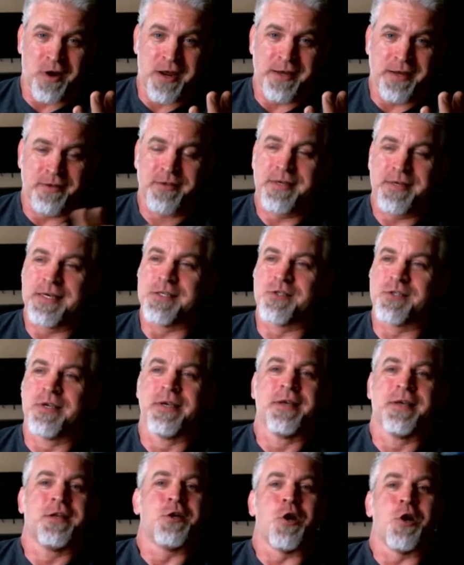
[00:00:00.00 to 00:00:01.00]
strength,
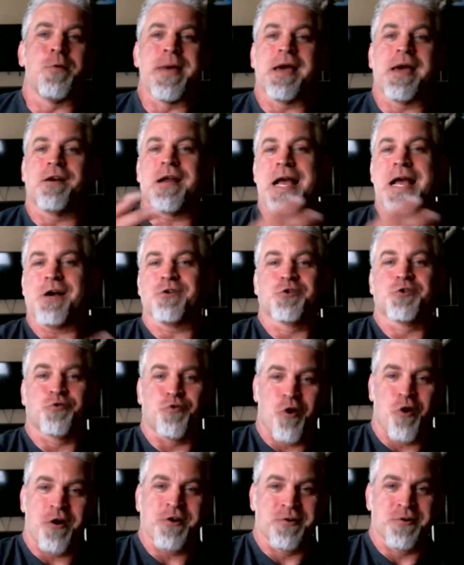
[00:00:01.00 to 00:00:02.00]
because no matter how
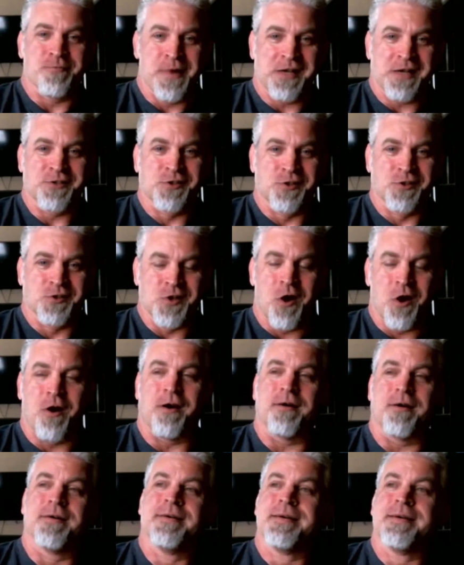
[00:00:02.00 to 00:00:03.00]
strong your muscles
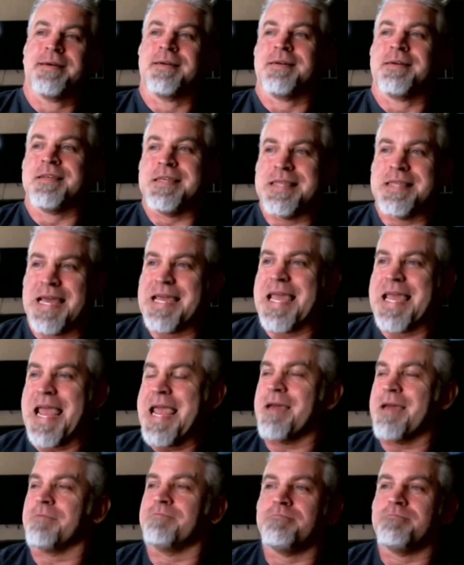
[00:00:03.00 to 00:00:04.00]
are, they
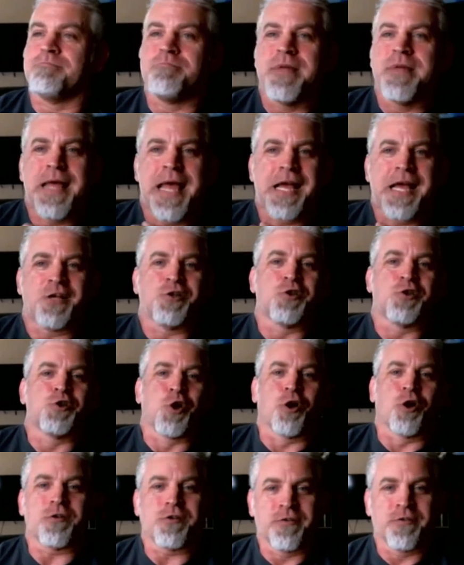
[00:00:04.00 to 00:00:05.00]
can't
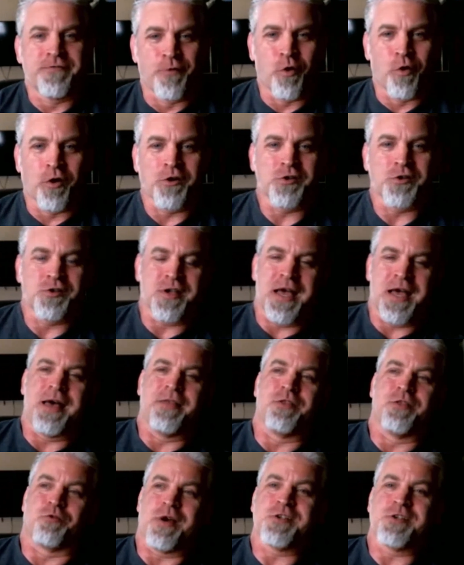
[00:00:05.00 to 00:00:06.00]
exert force
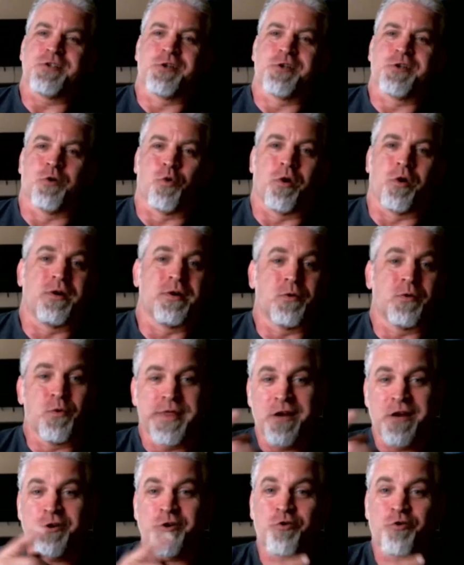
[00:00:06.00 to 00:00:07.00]
on the rest of the
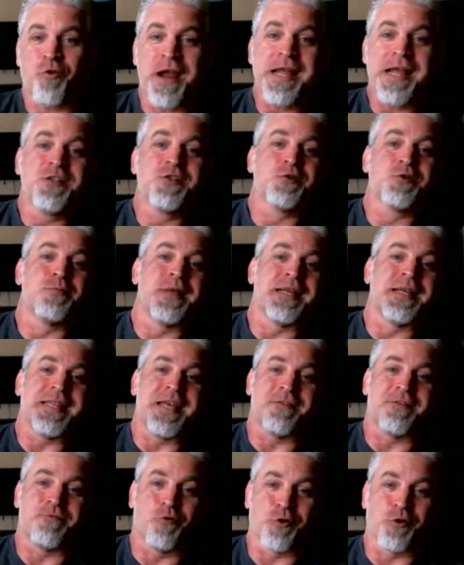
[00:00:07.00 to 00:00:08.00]
world without
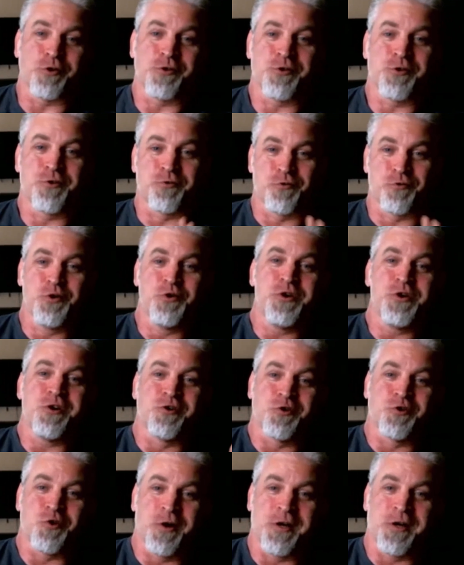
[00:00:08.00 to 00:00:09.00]
transmitting that force through
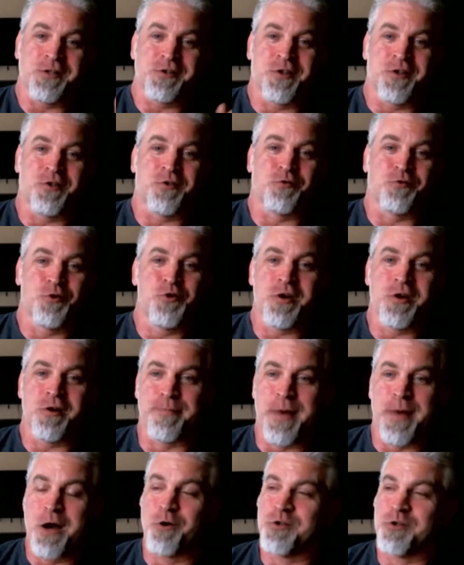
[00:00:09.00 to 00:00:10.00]
your joints sure. and through
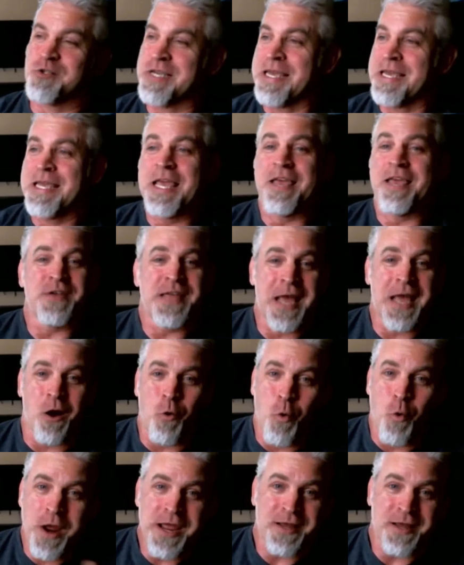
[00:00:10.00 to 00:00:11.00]
your bones. If you
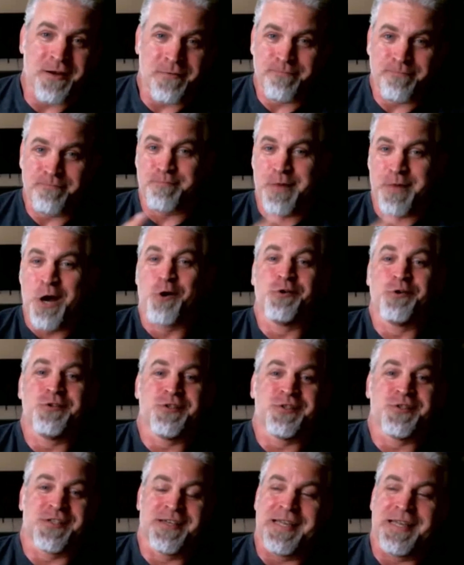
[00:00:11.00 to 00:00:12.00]
got weak
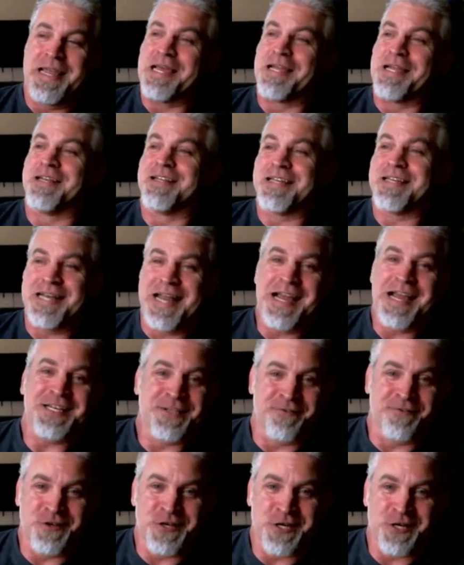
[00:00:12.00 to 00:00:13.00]
bones and the
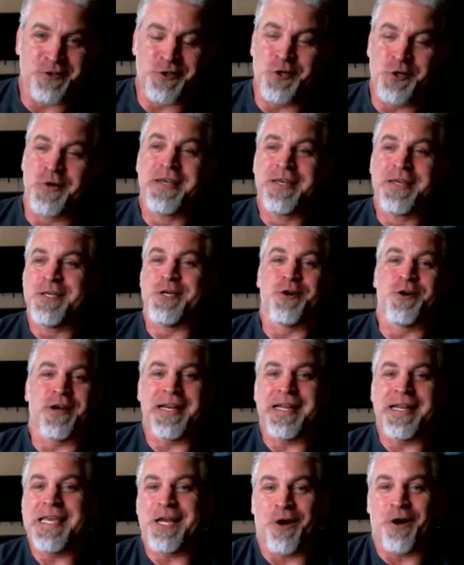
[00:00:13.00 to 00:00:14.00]
connective tissue,
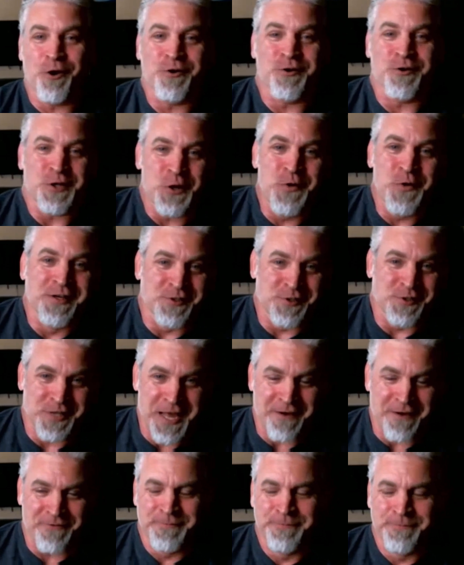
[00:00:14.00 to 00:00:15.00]
you're going to get hurt doing
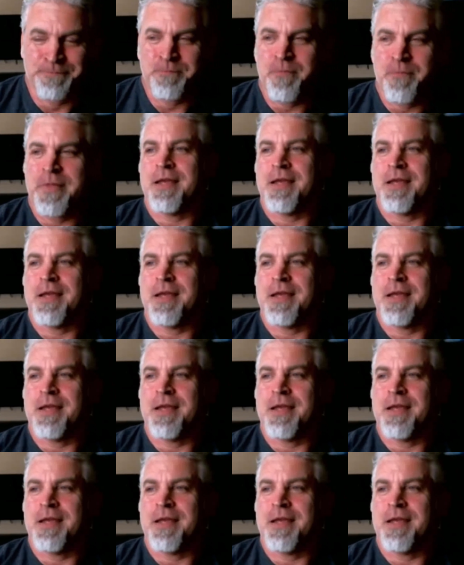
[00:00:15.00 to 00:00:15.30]
stuff.